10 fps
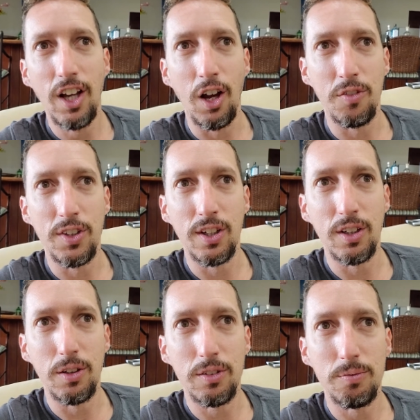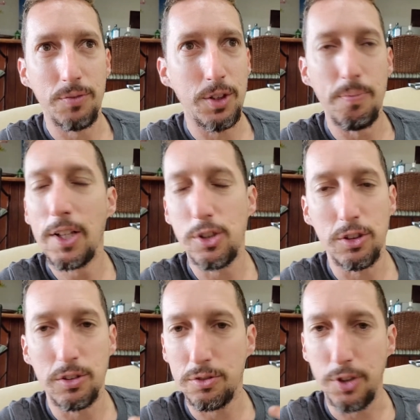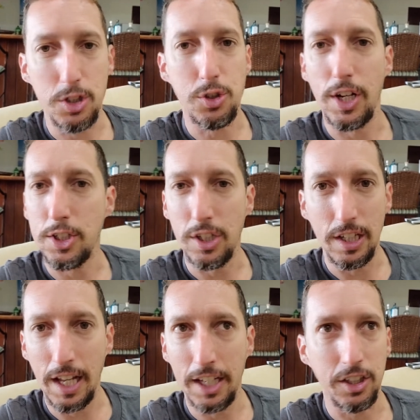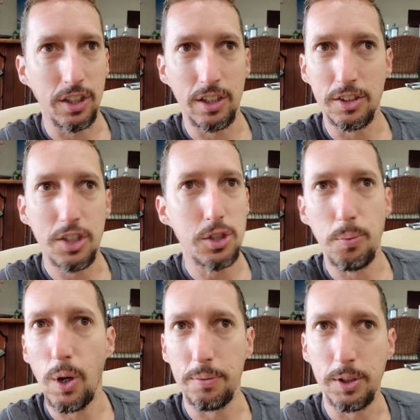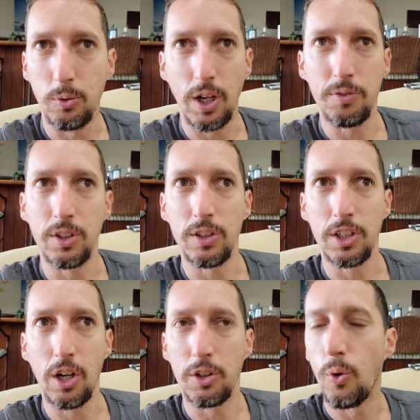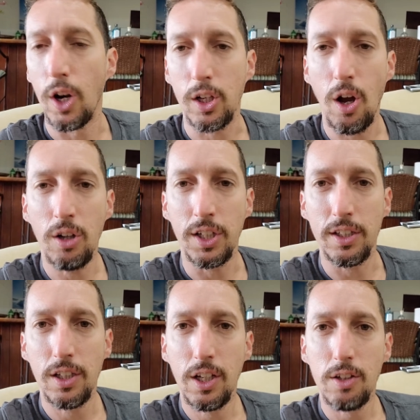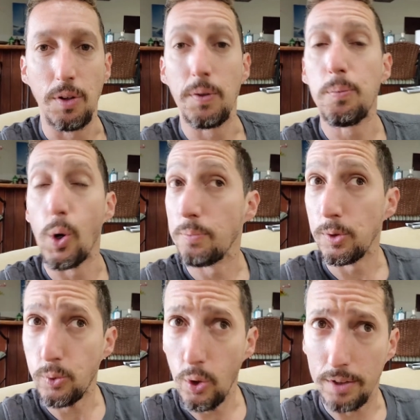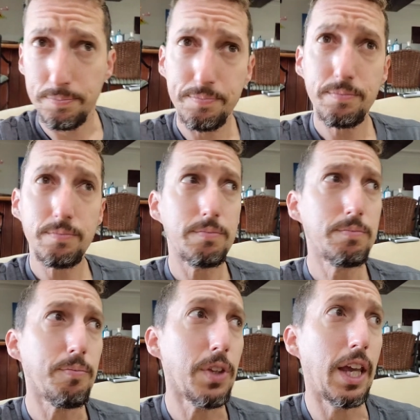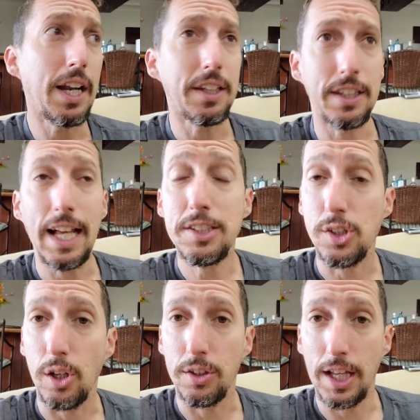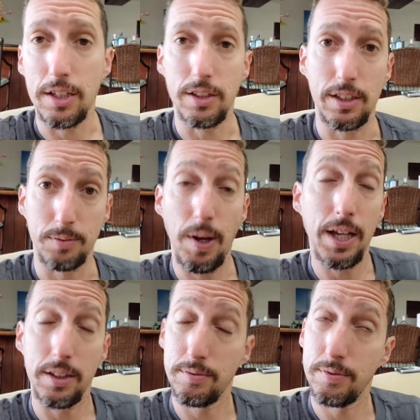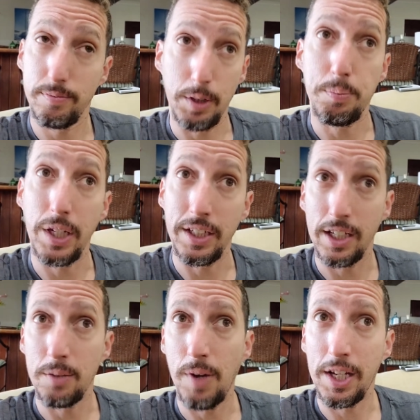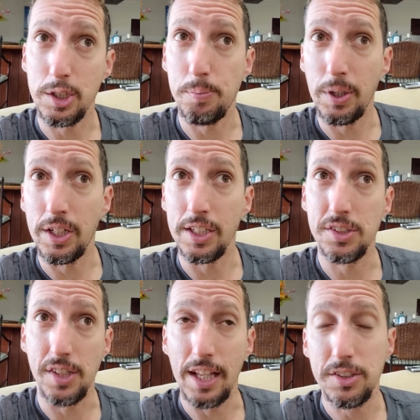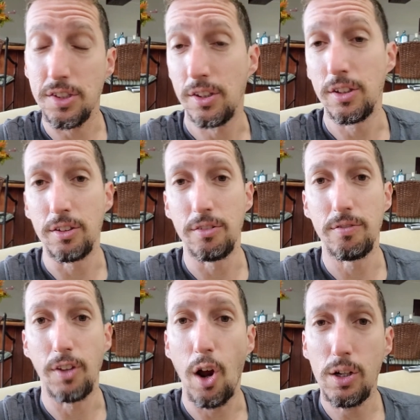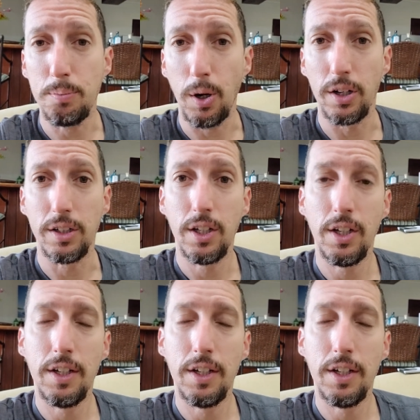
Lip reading: of the mental frustration and anger, disappointment, whatever you want to call it, from the point before. And that in my opinion, in my experience, that's the hard part.